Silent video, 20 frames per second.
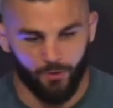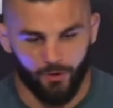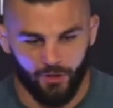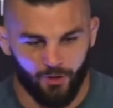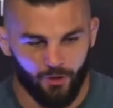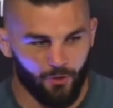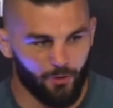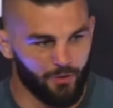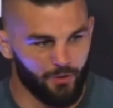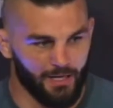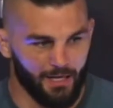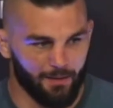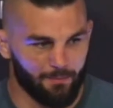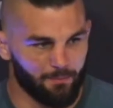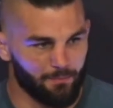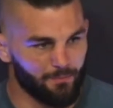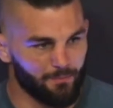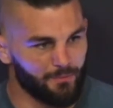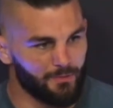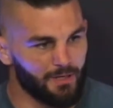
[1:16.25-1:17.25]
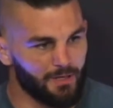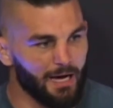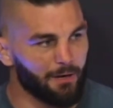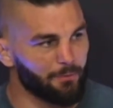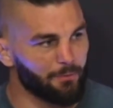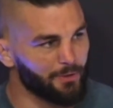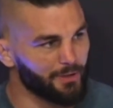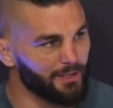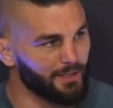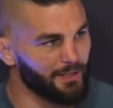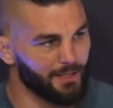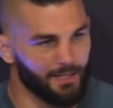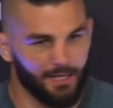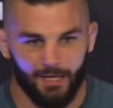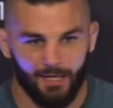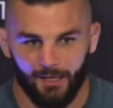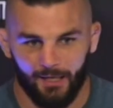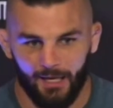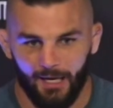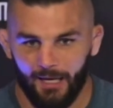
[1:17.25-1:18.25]
you know that I'm not really the
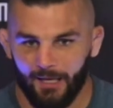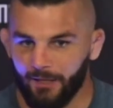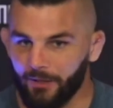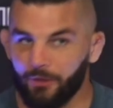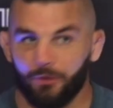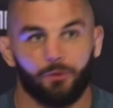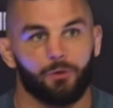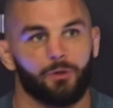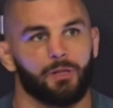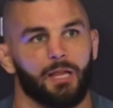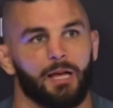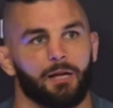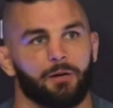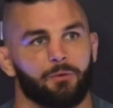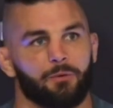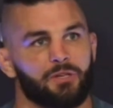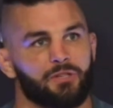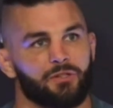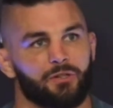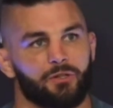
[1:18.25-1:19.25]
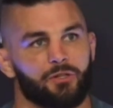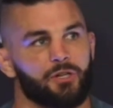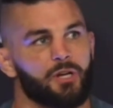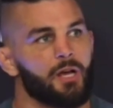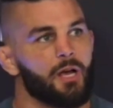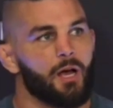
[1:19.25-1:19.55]
kind of guy to do a lot of research.